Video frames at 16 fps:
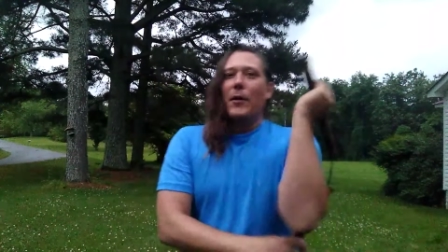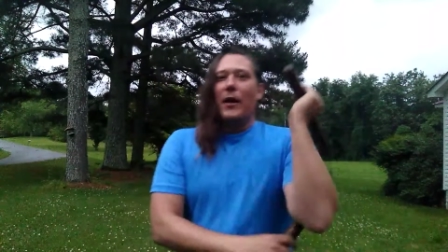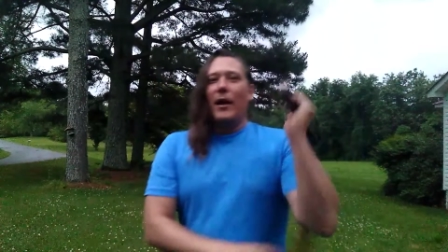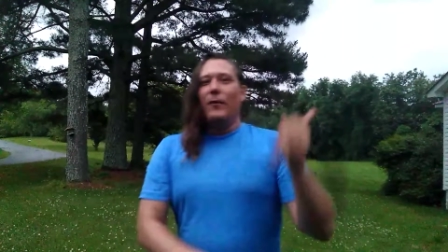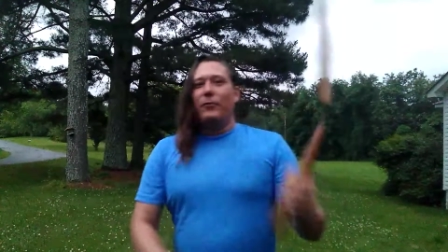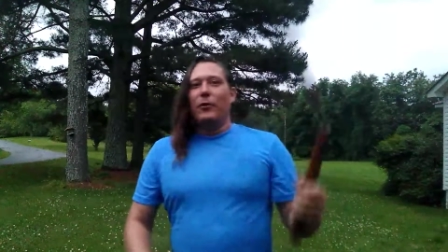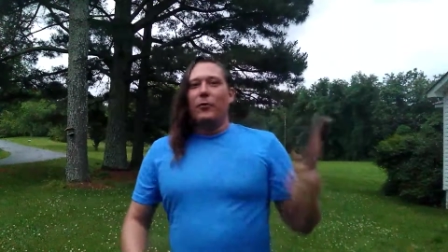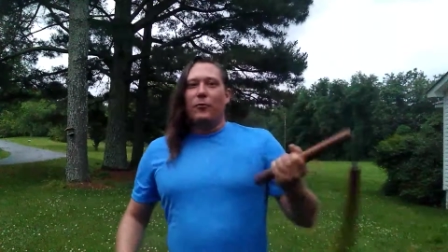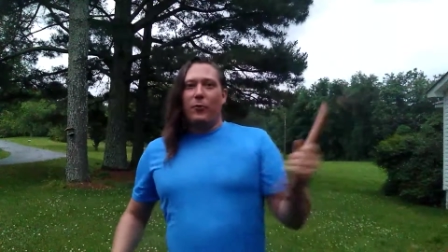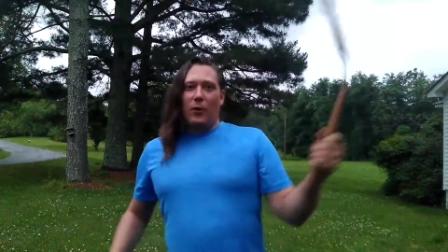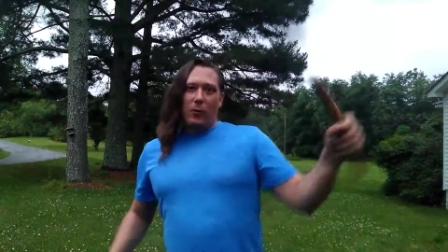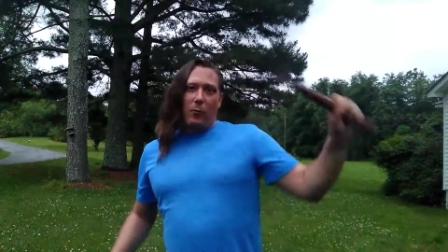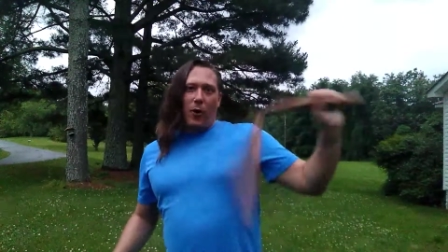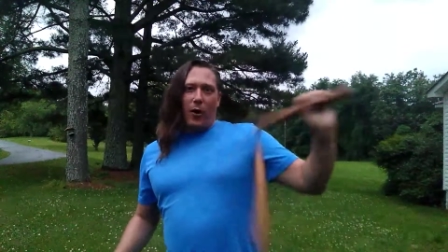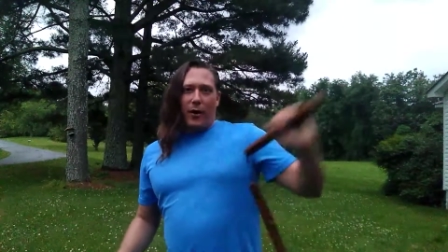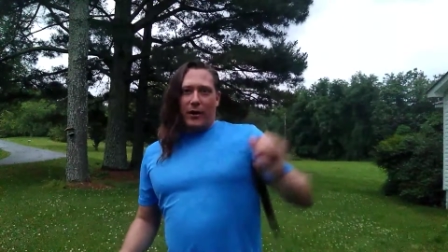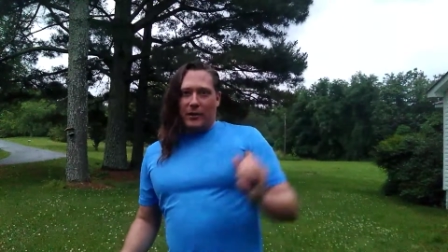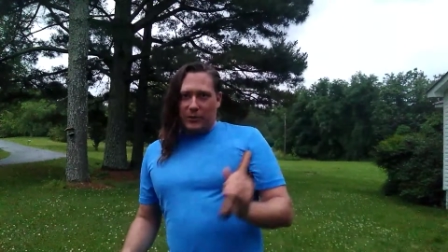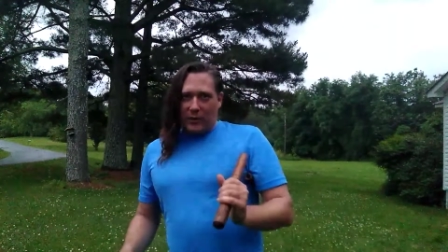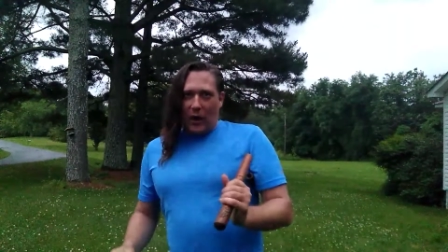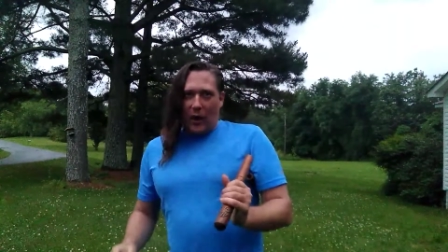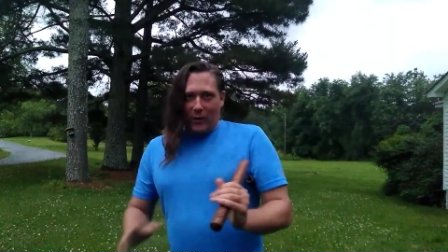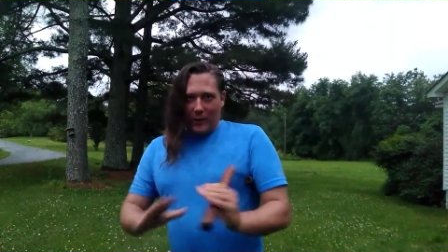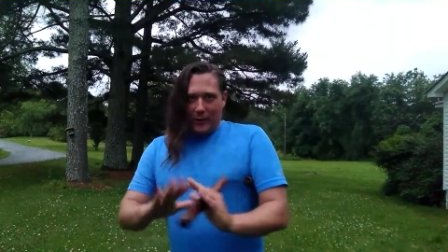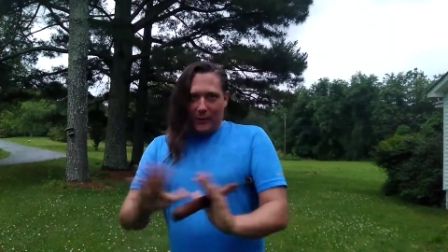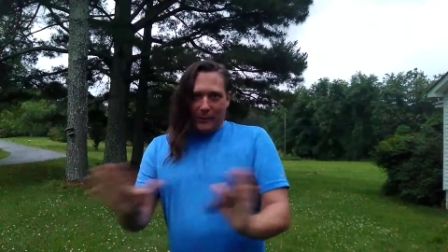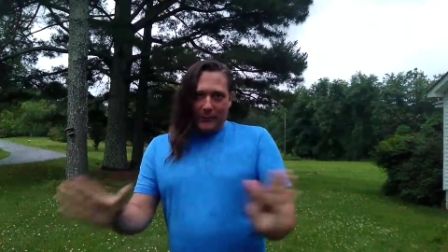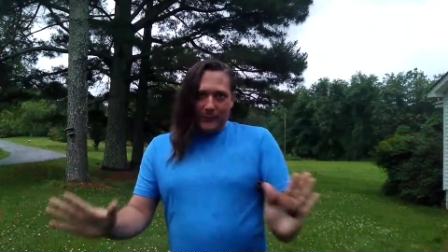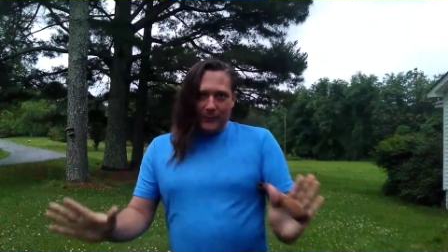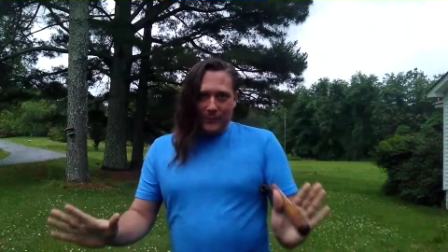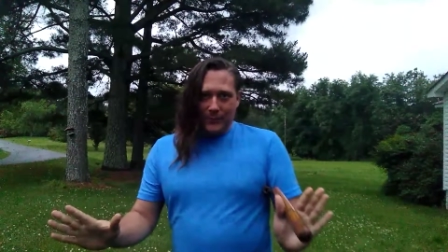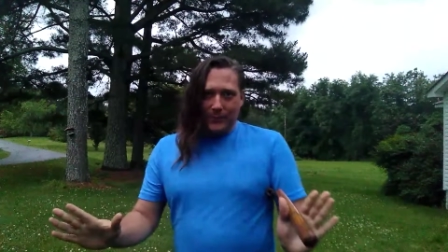if your footwork is solid,
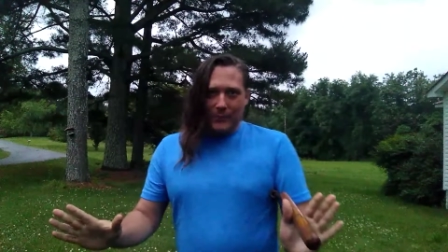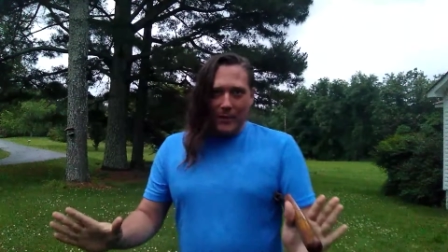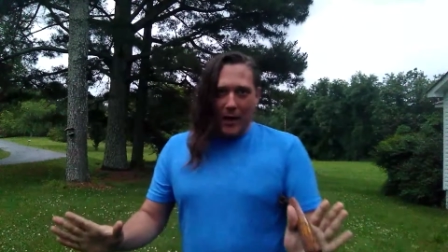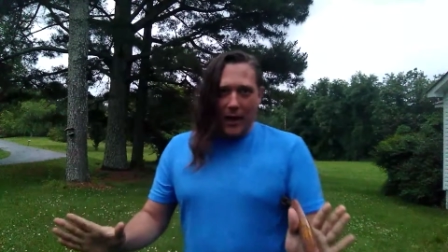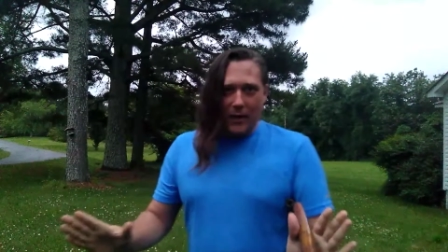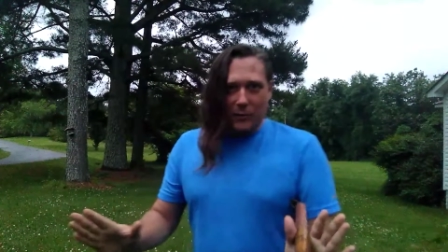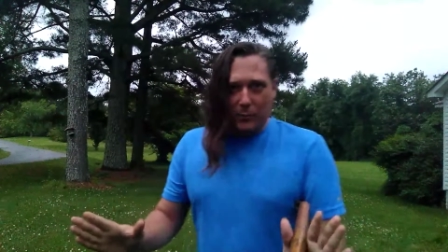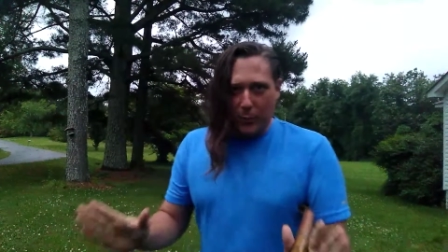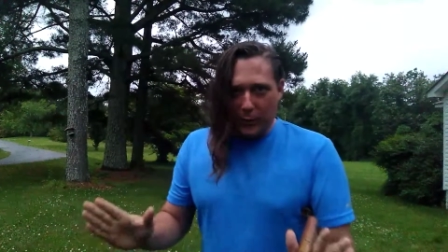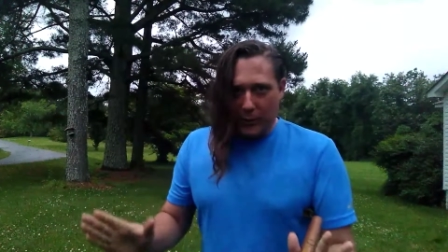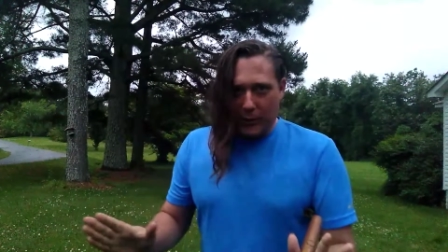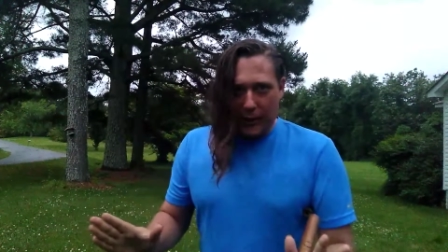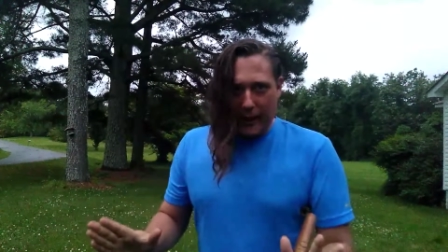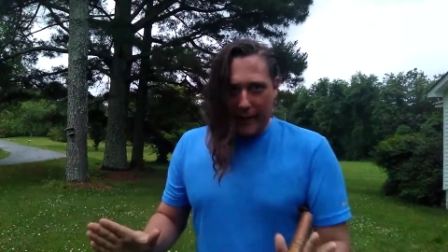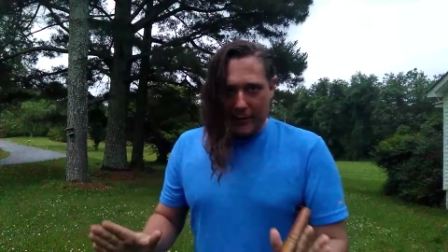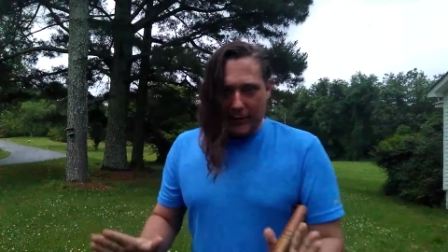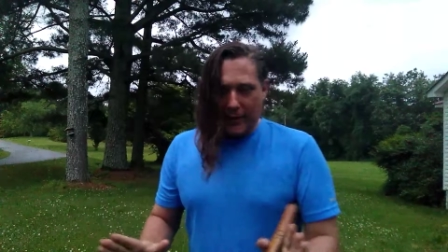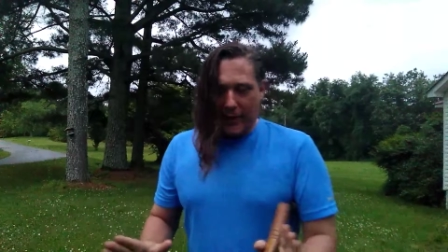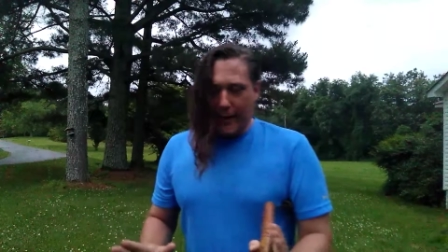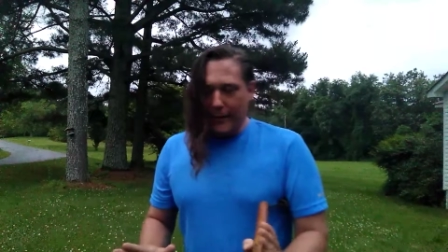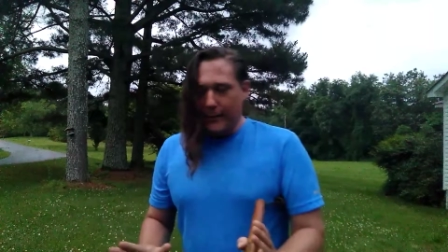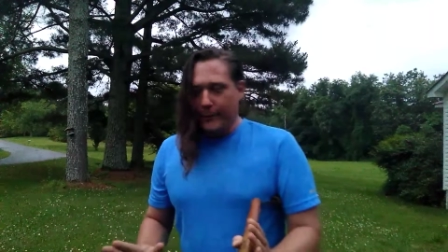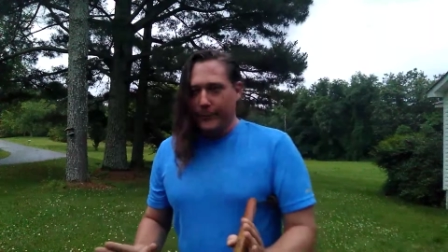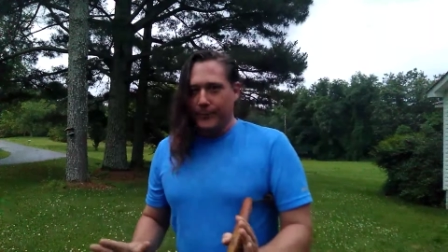as Bruce Lee has said,